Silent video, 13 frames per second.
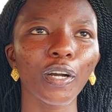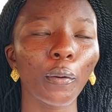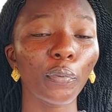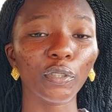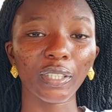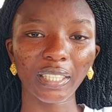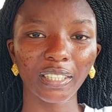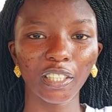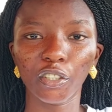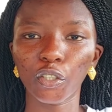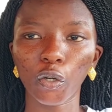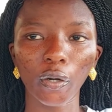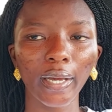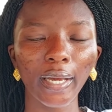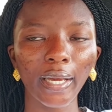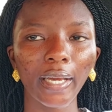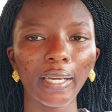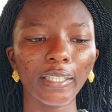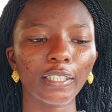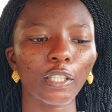protecting your
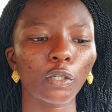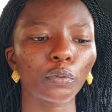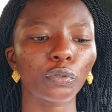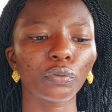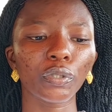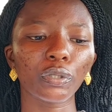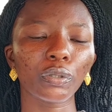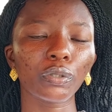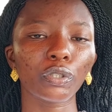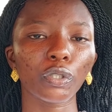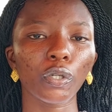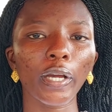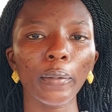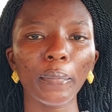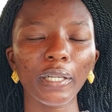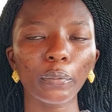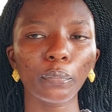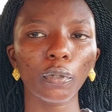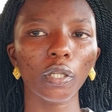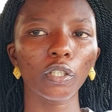hair. It helps to reduce your hair
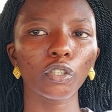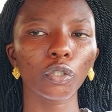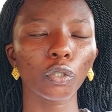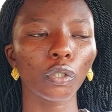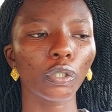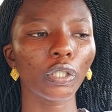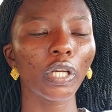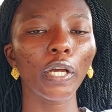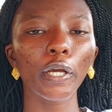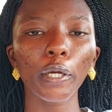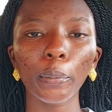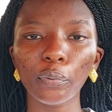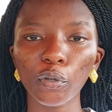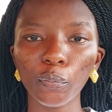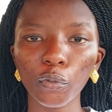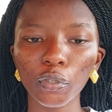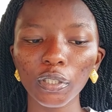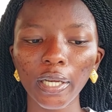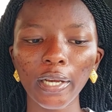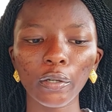manipulation, it
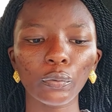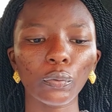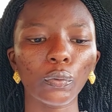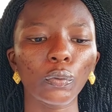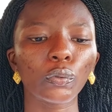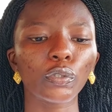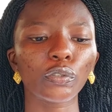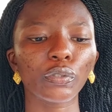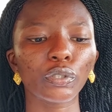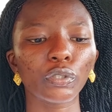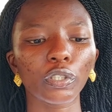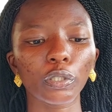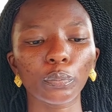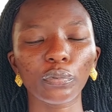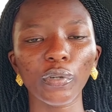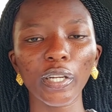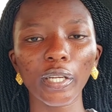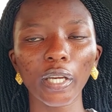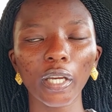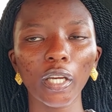promotes hair growth, it reduces
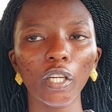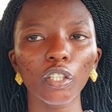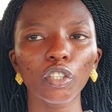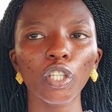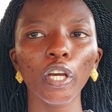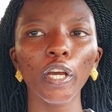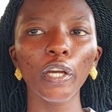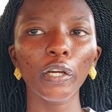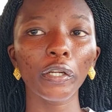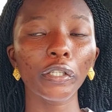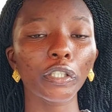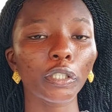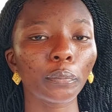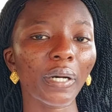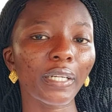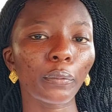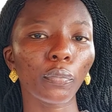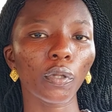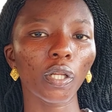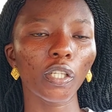breakage, it reduces
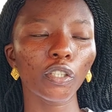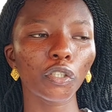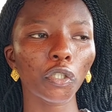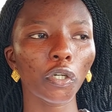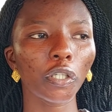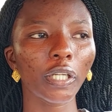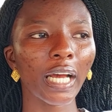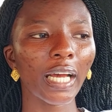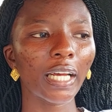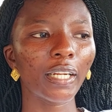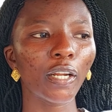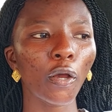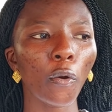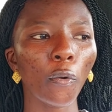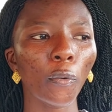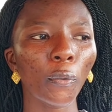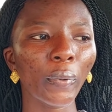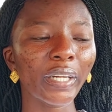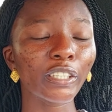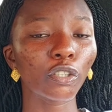manipulation, and
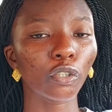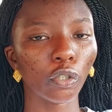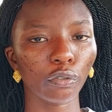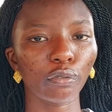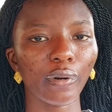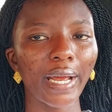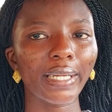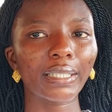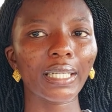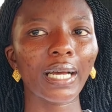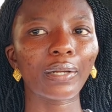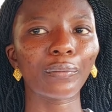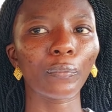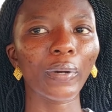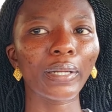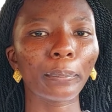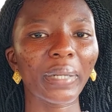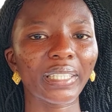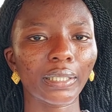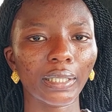when done right and
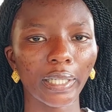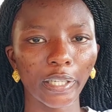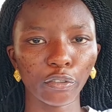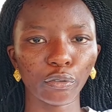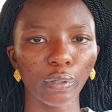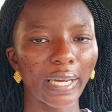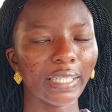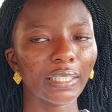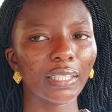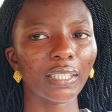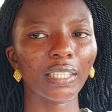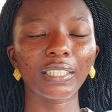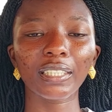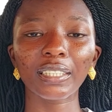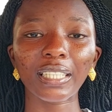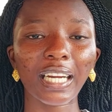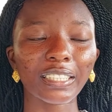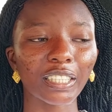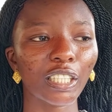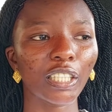when maintained right, it is
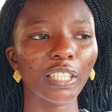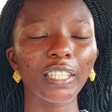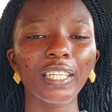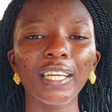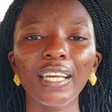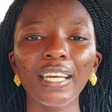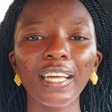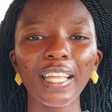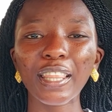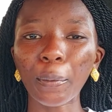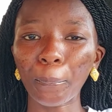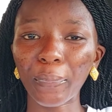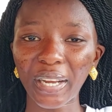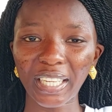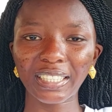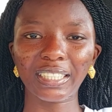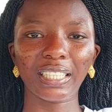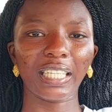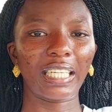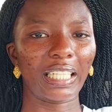actually the best
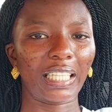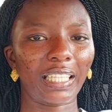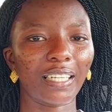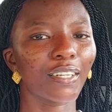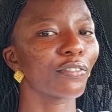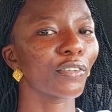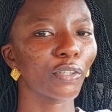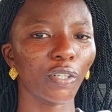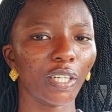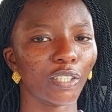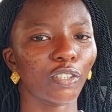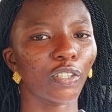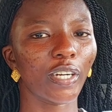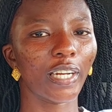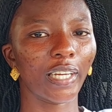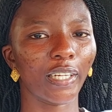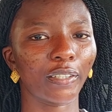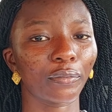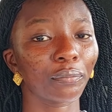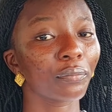thing for your natural hair.